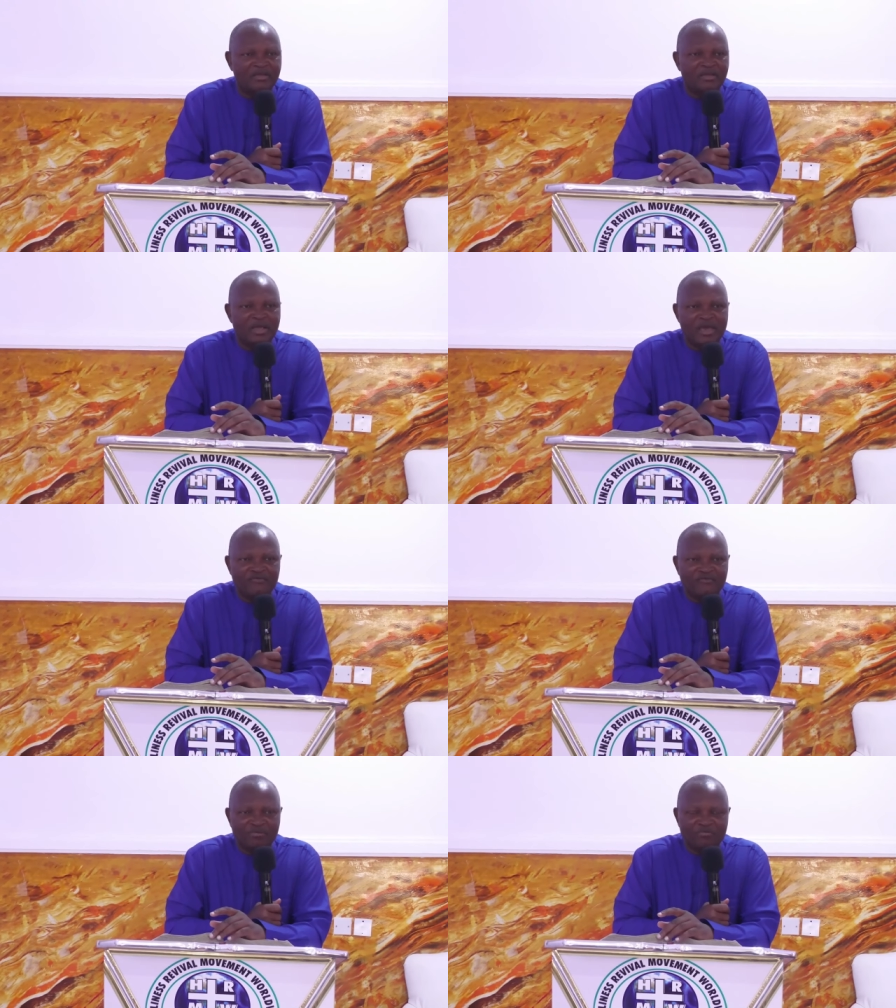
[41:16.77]

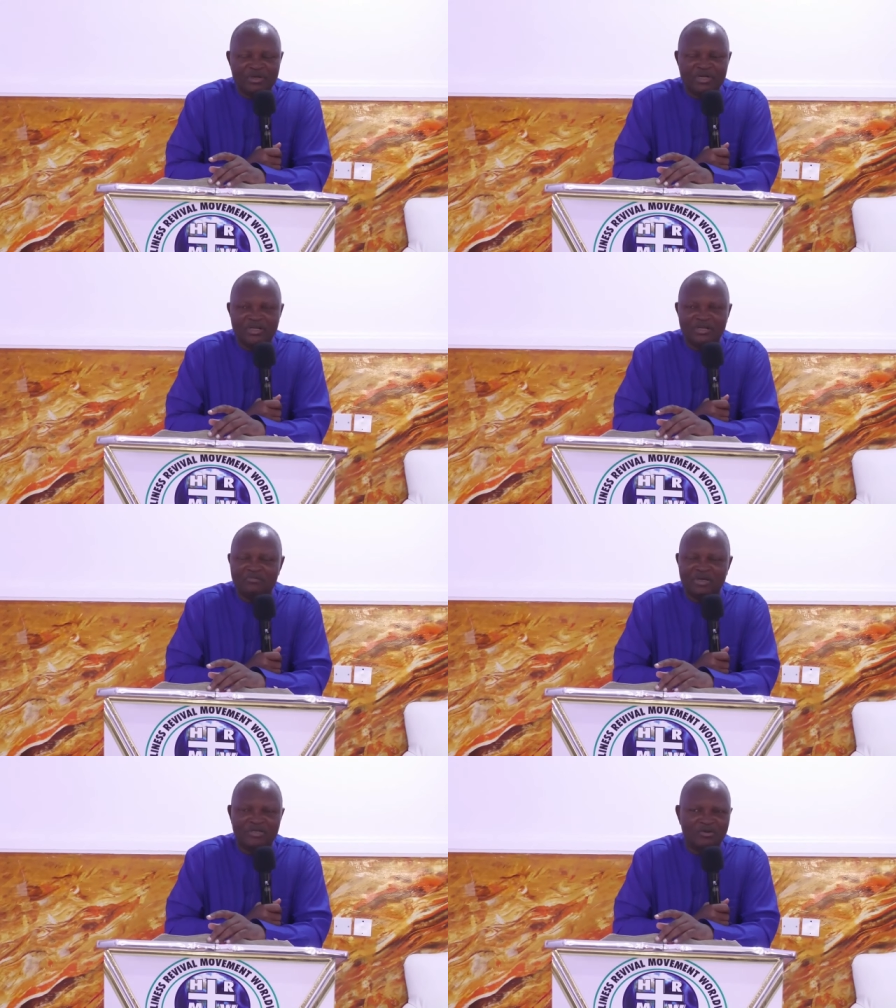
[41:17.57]
Everybody
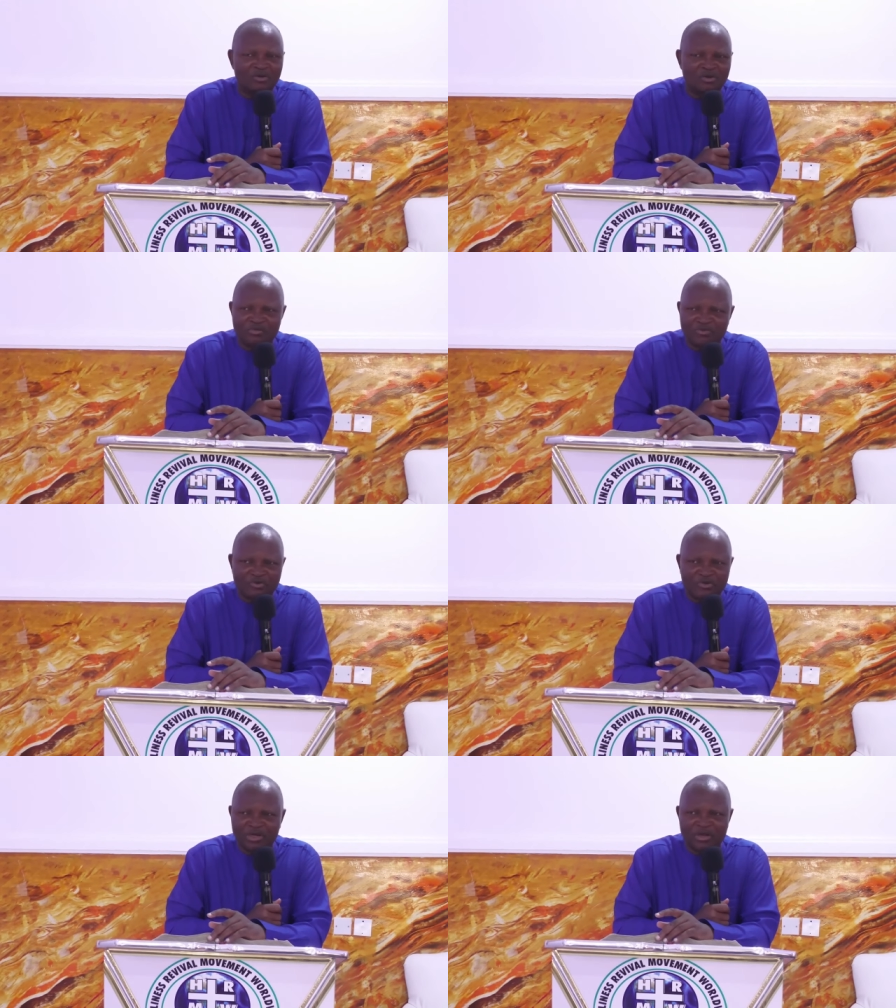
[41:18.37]
must go before
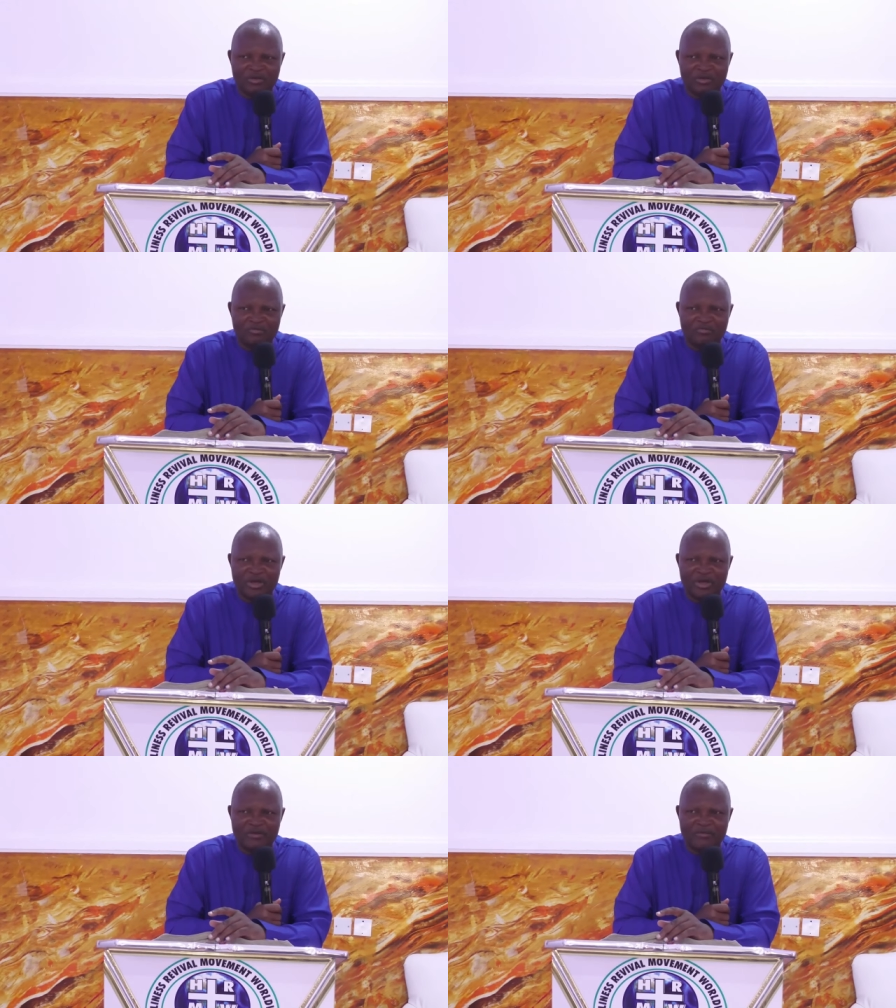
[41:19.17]
the Lord in
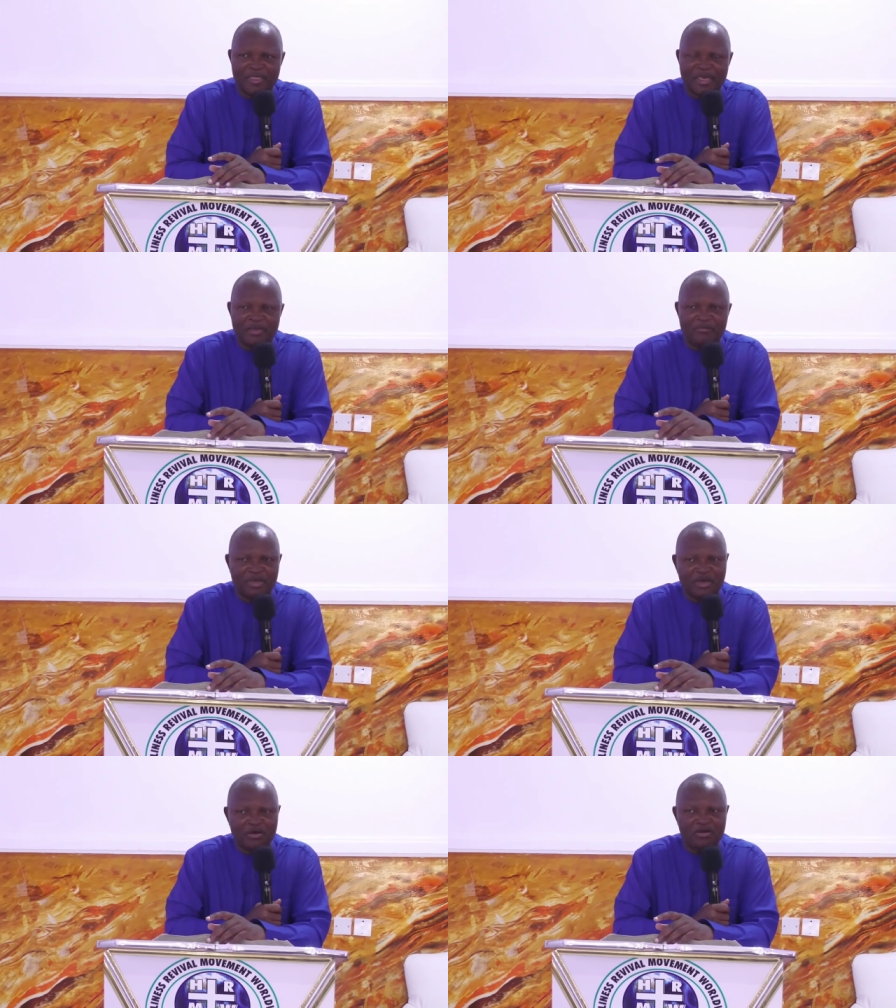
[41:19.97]
prayer
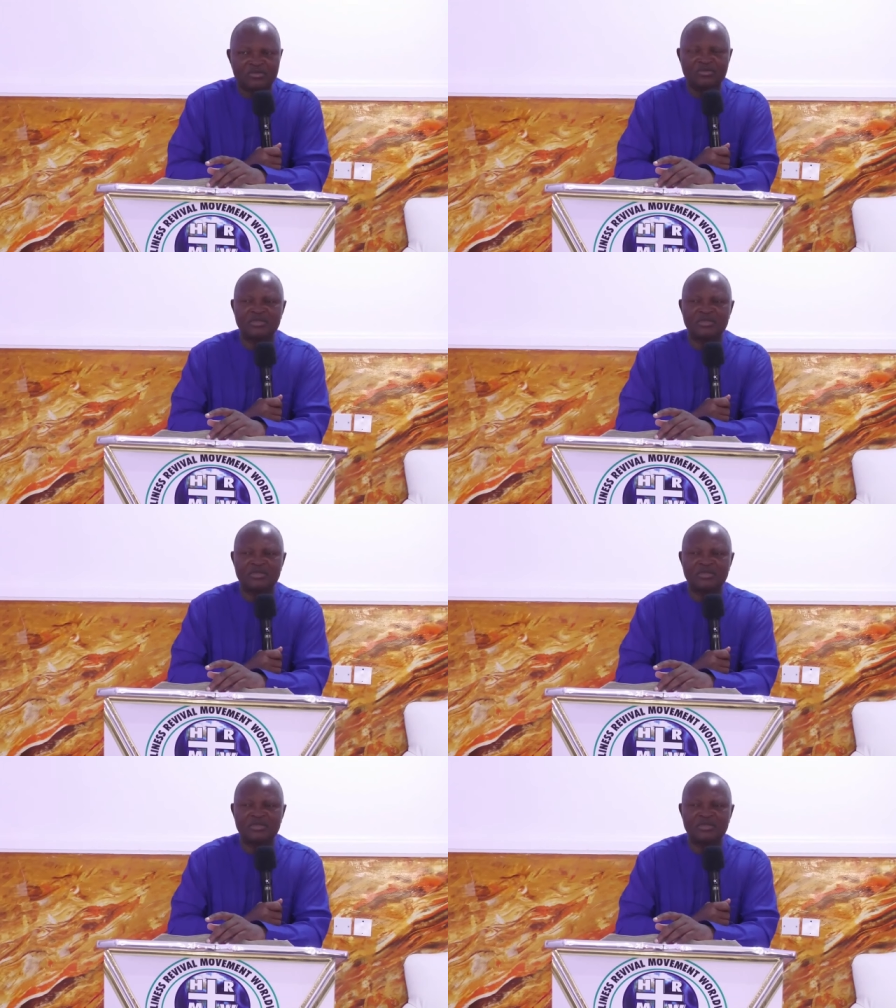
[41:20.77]
because